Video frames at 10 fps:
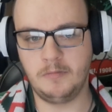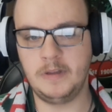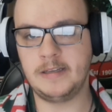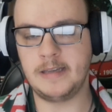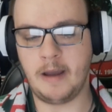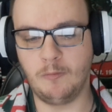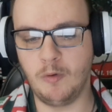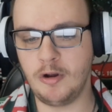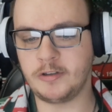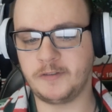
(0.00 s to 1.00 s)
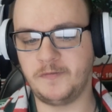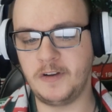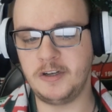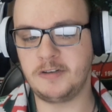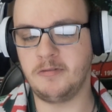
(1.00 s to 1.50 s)
This is our worst
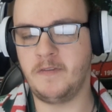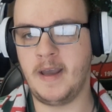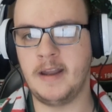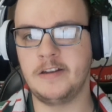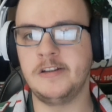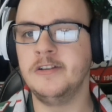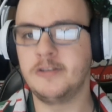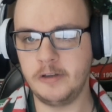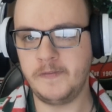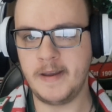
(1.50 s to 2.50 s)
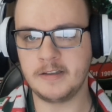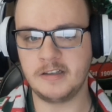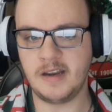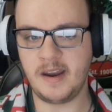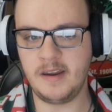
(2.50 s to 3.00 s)
finish we've had since
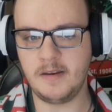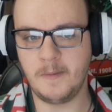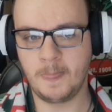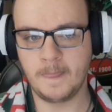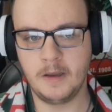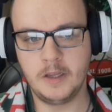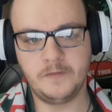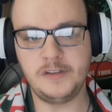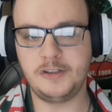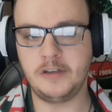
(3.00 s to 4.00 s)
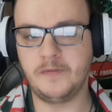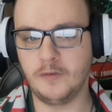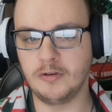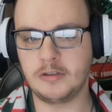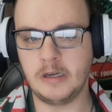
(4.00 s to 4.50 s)
2008, finishing
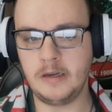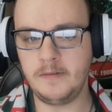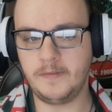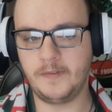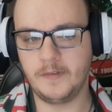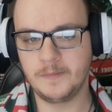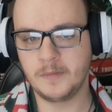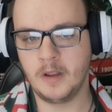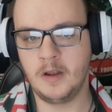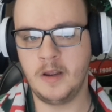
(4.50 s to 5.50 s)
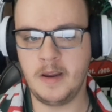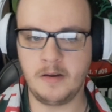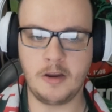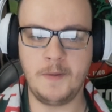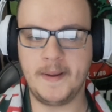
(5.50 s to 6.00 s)
14th,
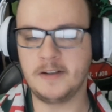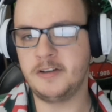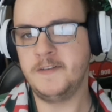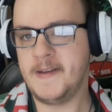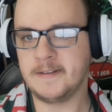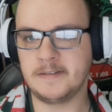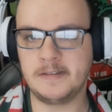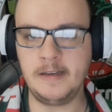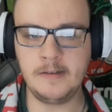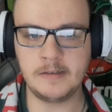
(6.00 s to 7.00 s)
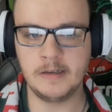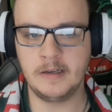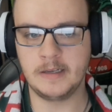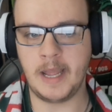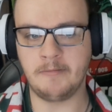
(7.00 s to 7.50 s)
and go back to 2006.
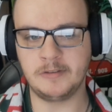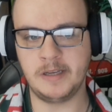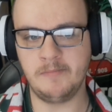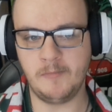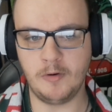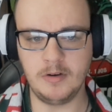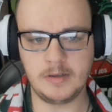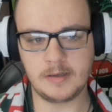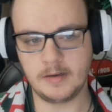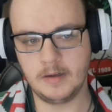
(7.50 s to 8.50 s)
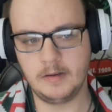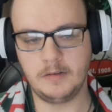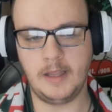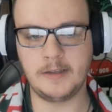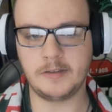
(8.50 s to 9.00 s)
That was even worse.
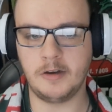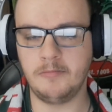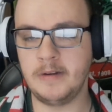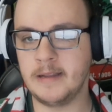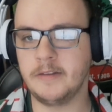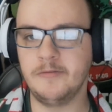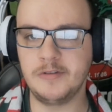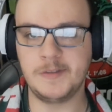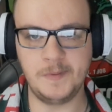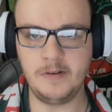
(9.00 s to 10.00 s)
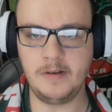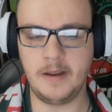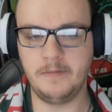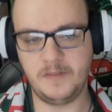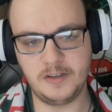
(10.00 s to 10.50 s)
Last time we had the wooden spoon
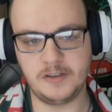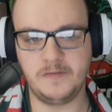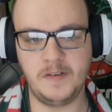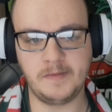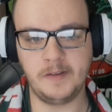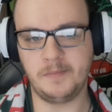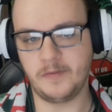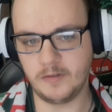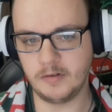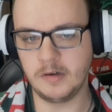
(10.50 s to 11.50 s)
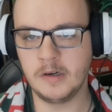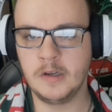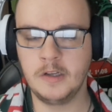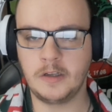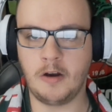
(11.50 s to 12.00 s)
and finishing 15th before
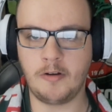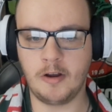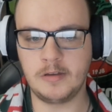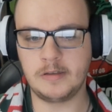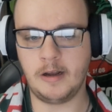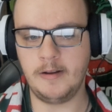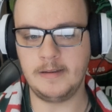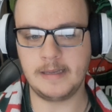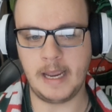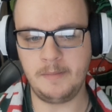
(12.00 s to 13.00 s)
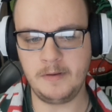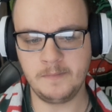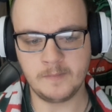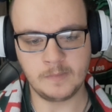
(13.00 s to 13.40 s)
Gold Coast Titans came in.